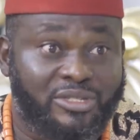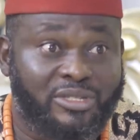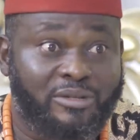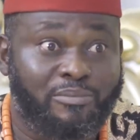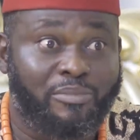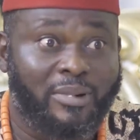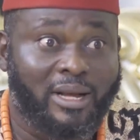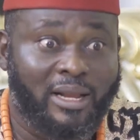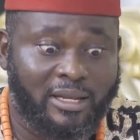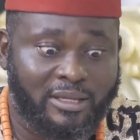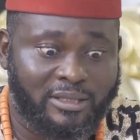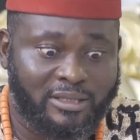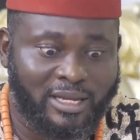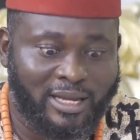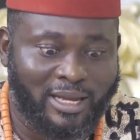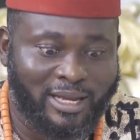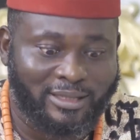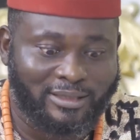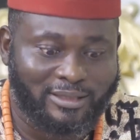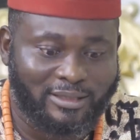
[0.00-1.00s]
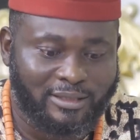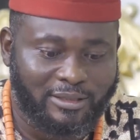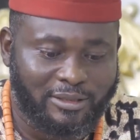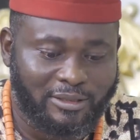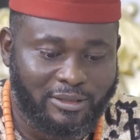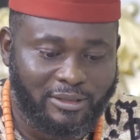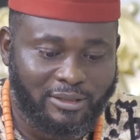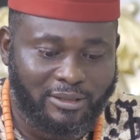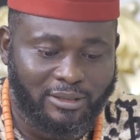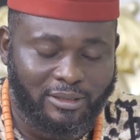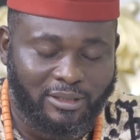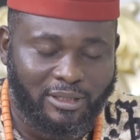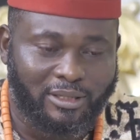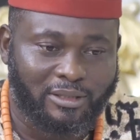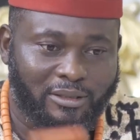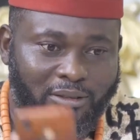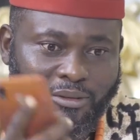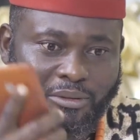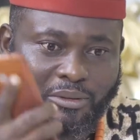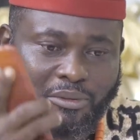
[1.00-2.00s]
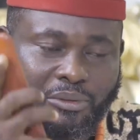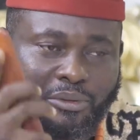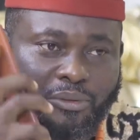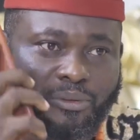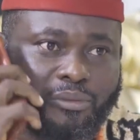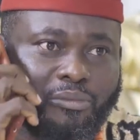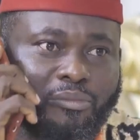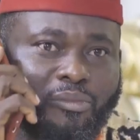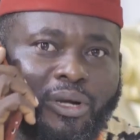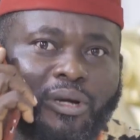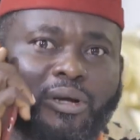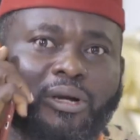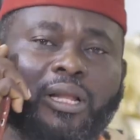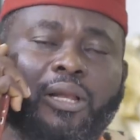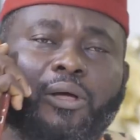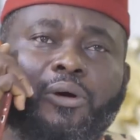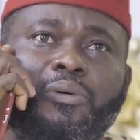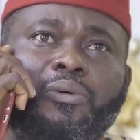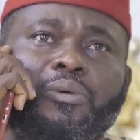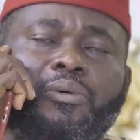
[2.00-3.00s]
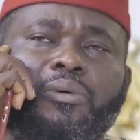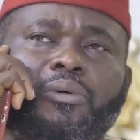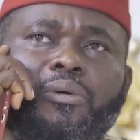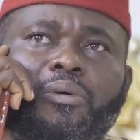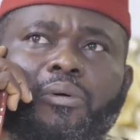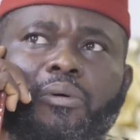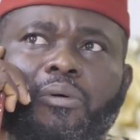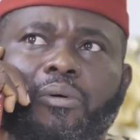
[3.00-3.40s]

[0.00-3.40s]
it's the palace guard. Hello?